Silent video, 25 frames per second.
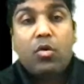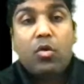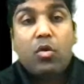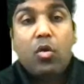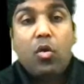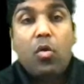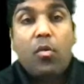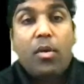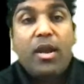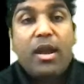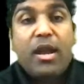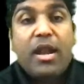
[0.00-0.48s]

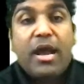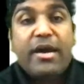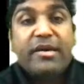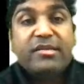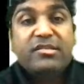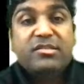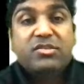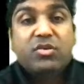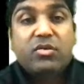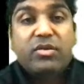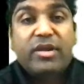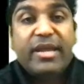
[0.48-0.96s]
Over
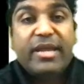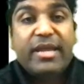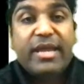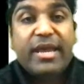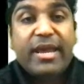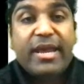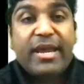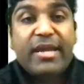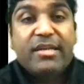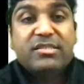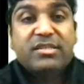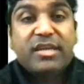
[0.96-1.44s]
last 2
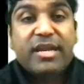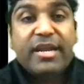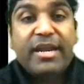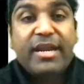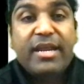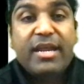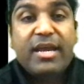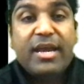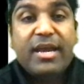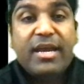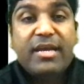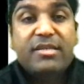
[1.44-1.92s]
decades,
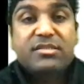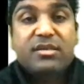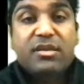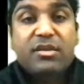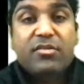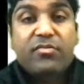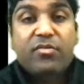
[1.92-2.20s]
India has